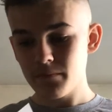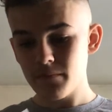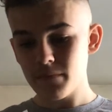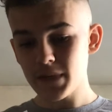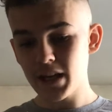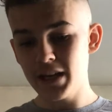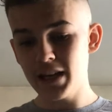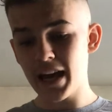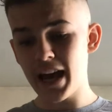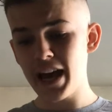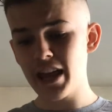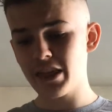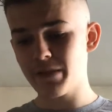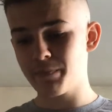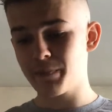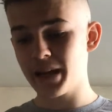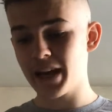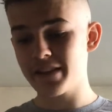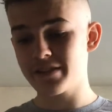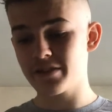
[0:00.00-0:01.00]
In 8th
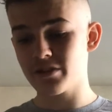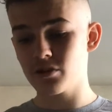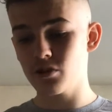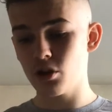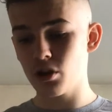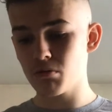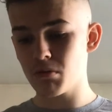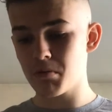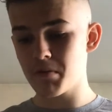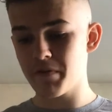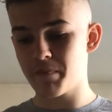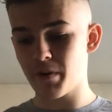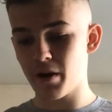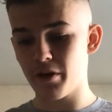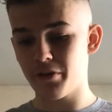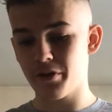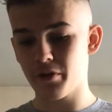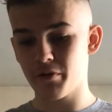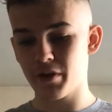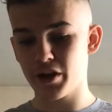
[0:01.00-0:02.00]
place is another one we've
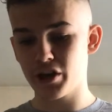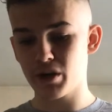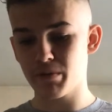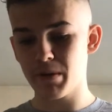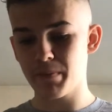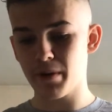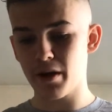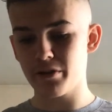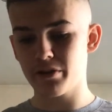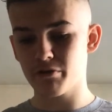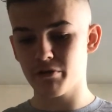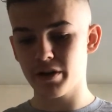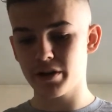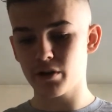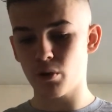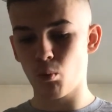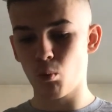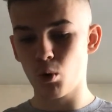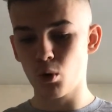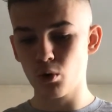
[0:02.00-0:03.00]
both agreed on. We both agreed
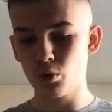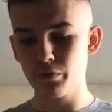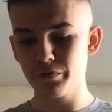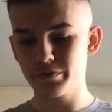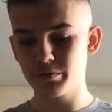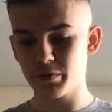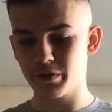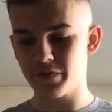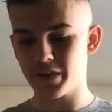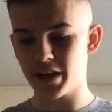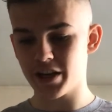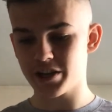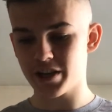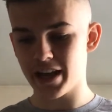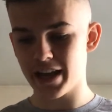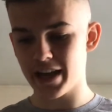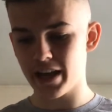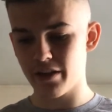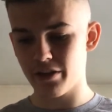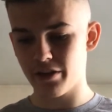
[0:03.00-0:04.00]
that Wolves would finish
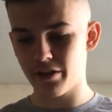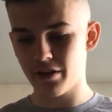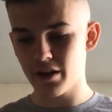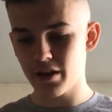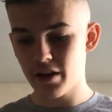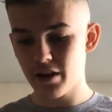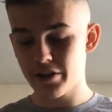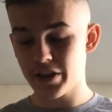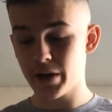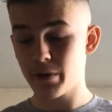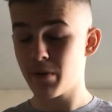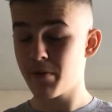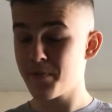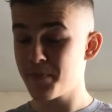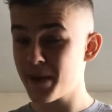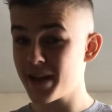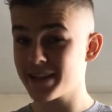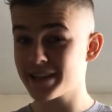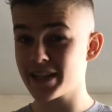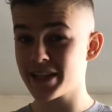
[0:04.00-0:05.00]
8th. They were a
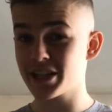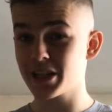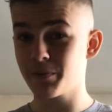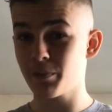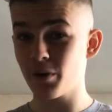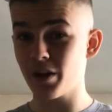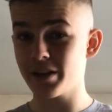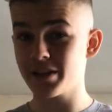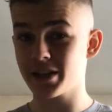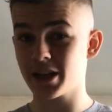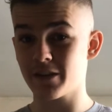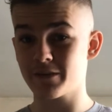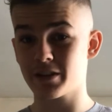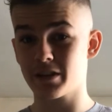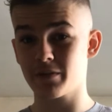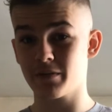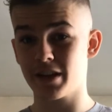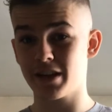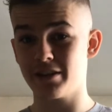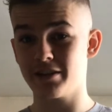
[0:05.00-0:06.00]
bit disappointing after the
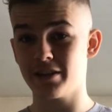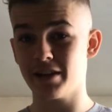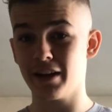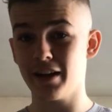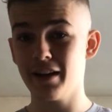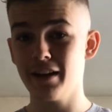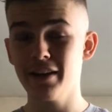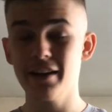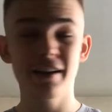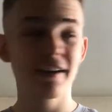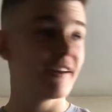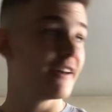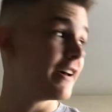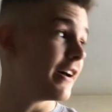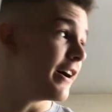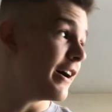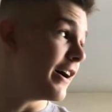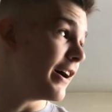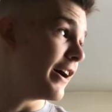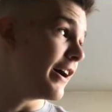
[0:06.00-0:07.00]
restart.
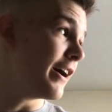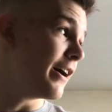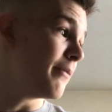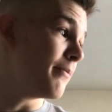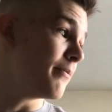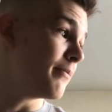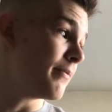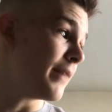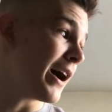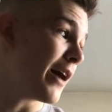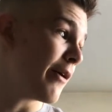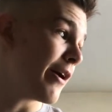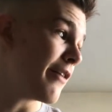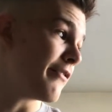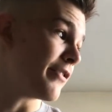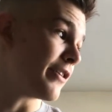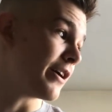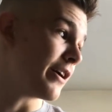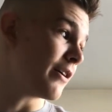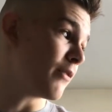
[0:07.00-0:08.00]

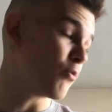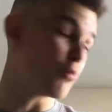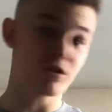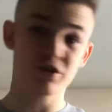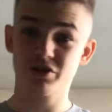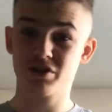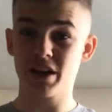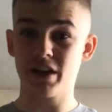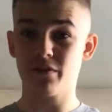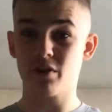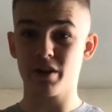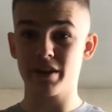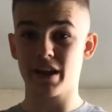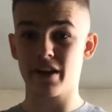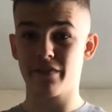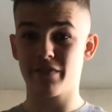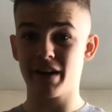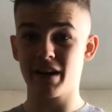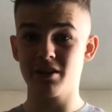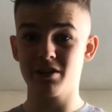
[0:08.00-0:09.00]
However, once they've got their
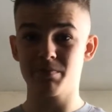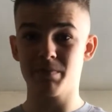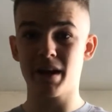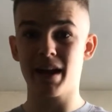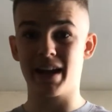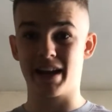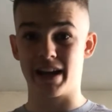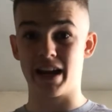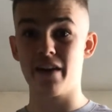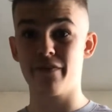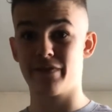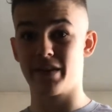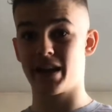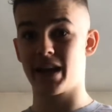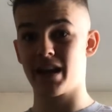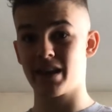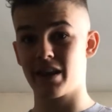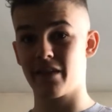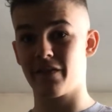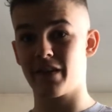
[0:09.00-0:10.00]
fans back, if they
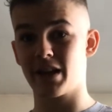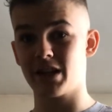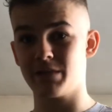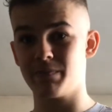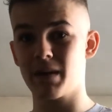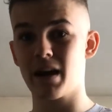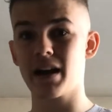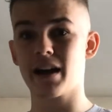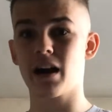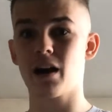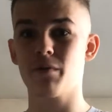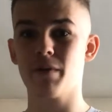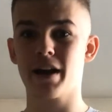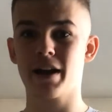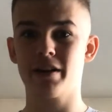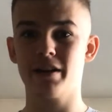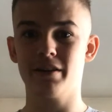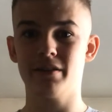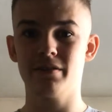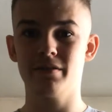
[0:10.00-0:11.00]
get their fans back, I
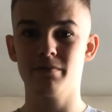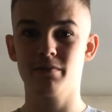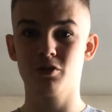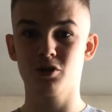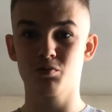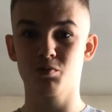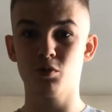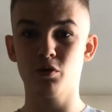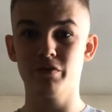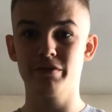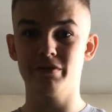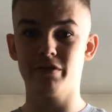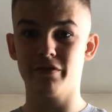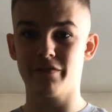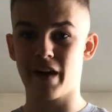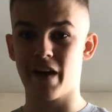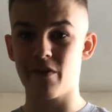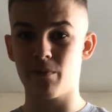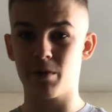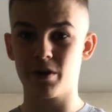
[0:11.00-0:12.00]
reckon, because Wolves are a
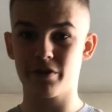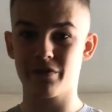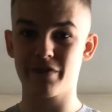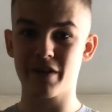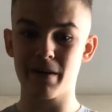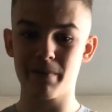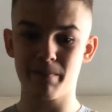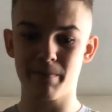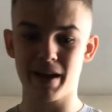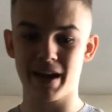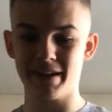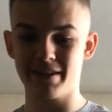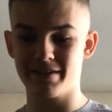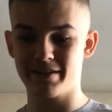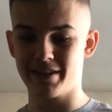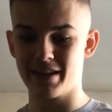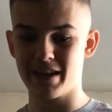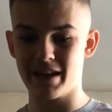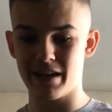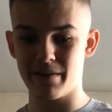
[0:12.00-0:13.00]
very much fan-based
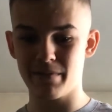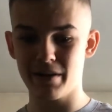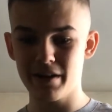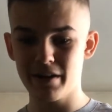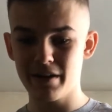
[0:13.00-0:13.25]
team,